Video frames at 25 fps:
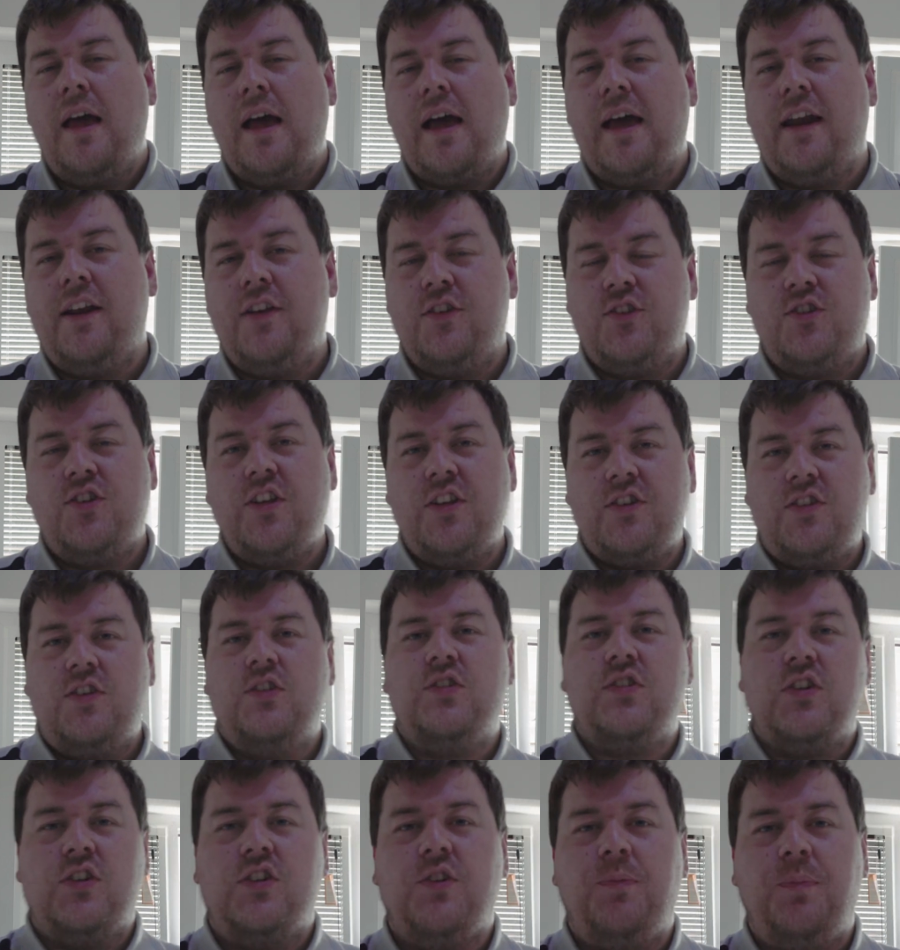And it sits in
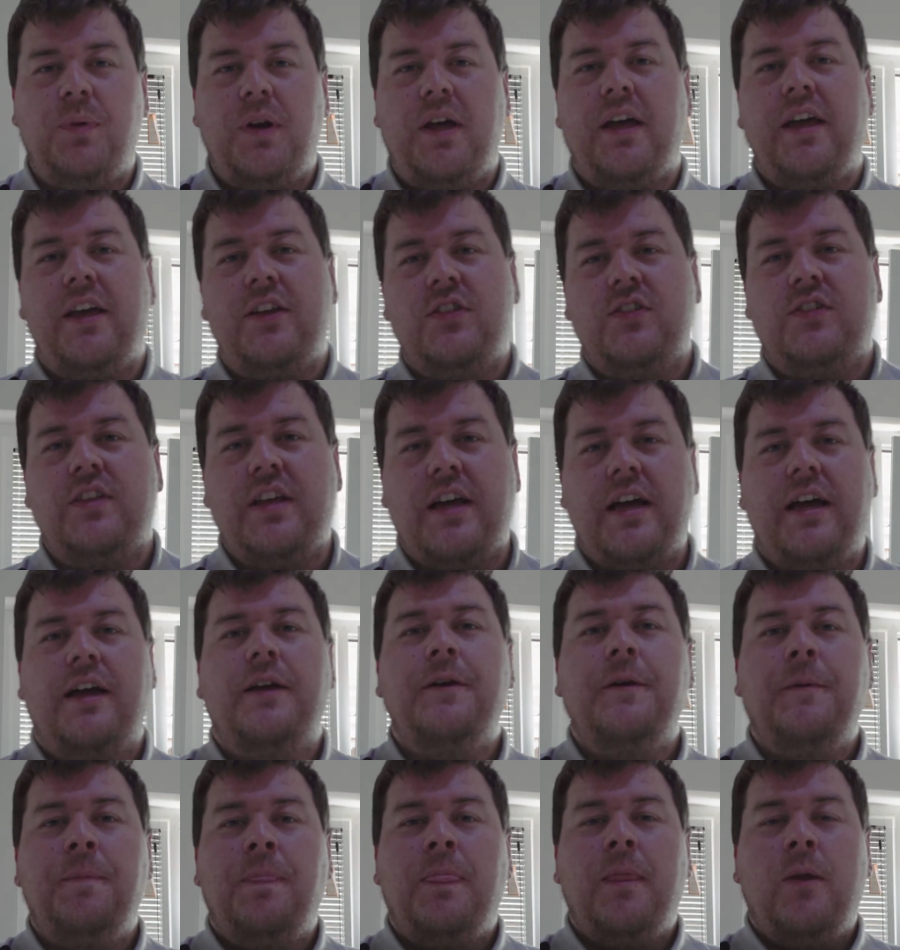such a place
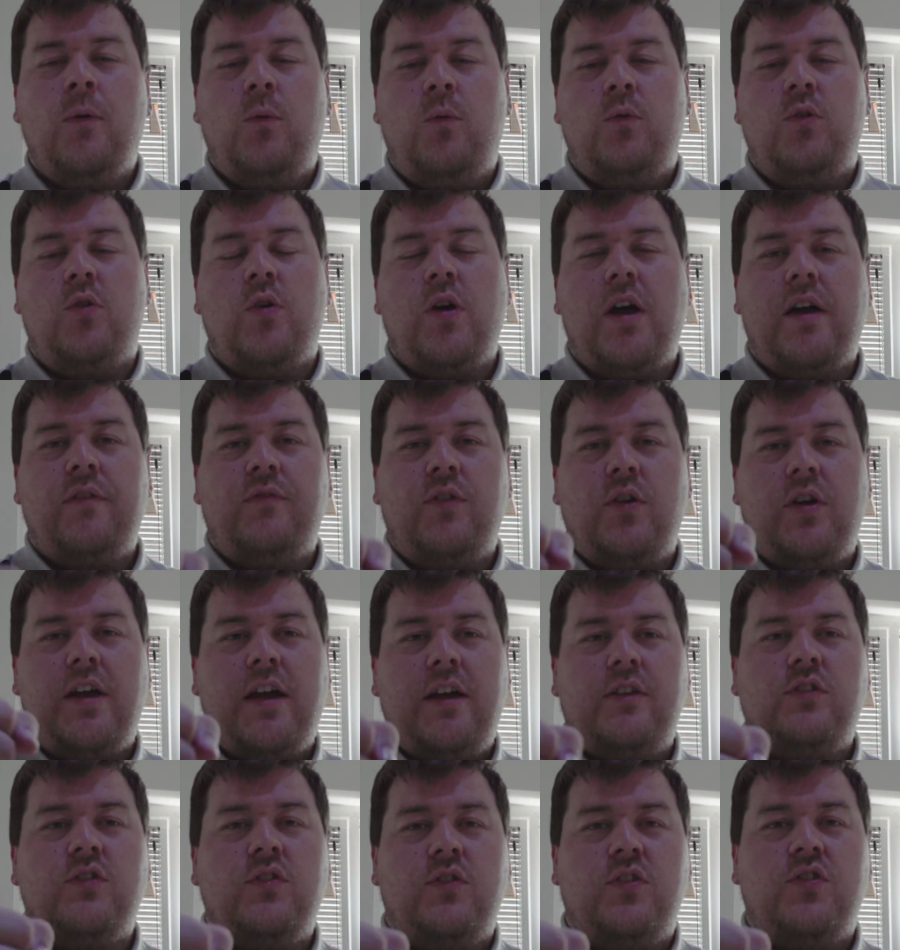that you have your
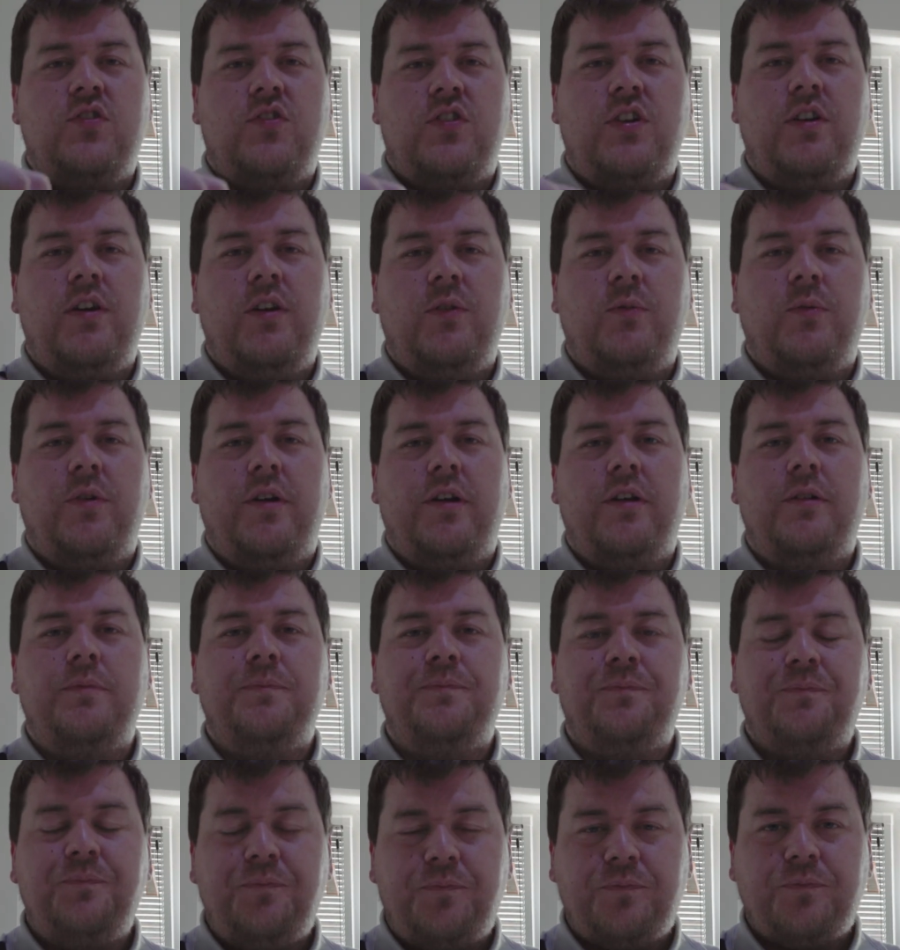hands on the steering
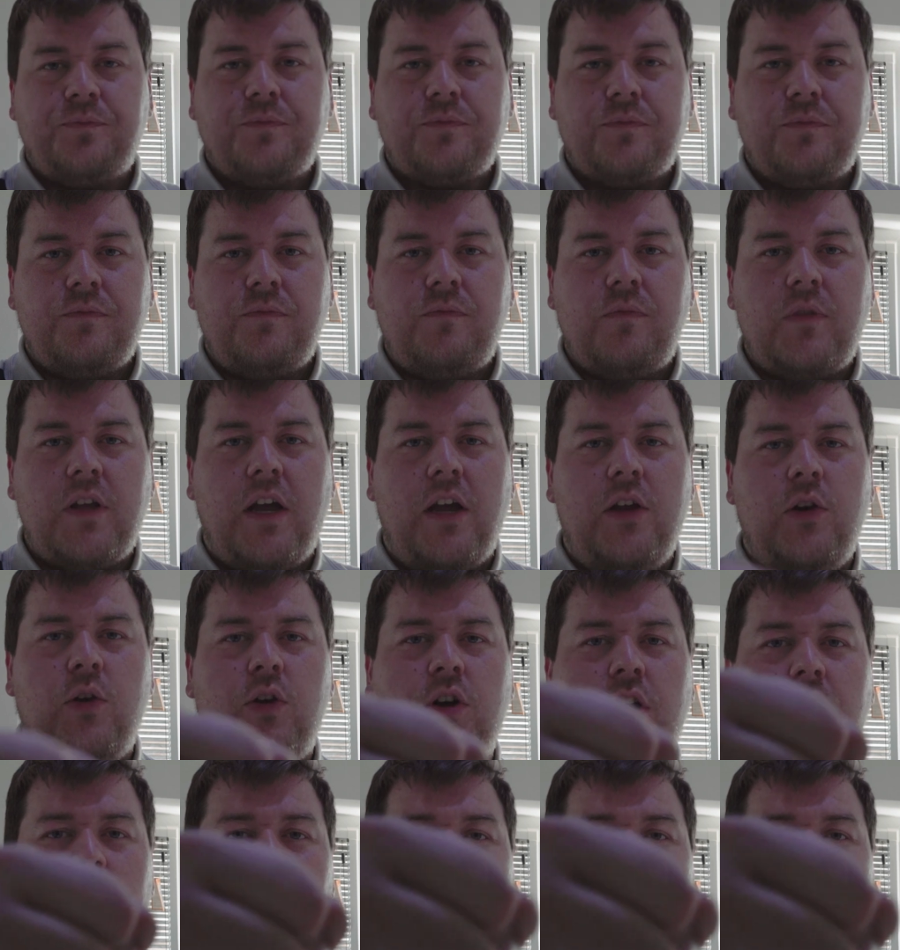wheel, and you kind